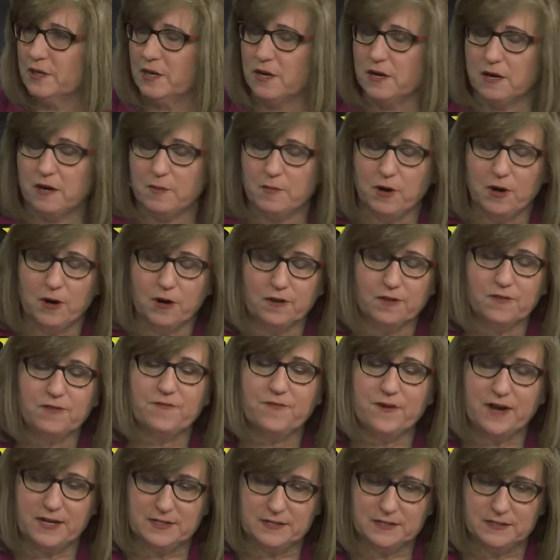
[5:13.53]
um, all of the
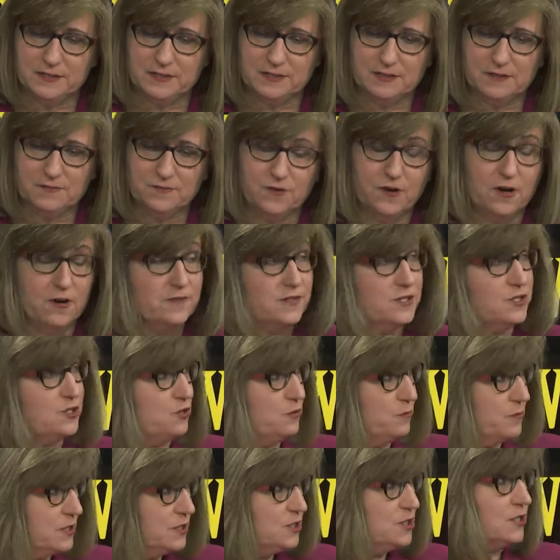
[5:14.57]
facets involved, as
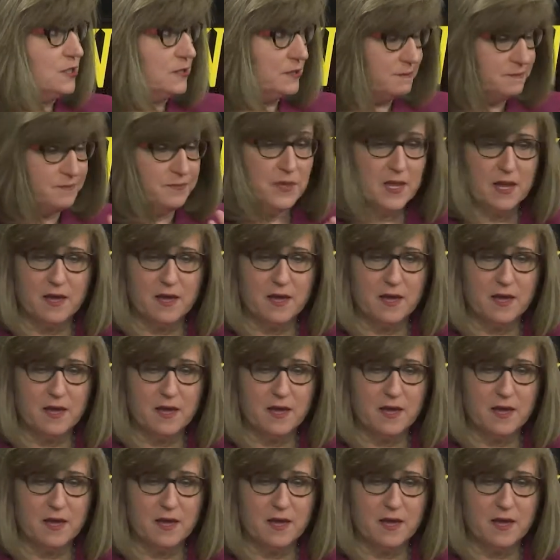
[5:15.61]
you mentioned.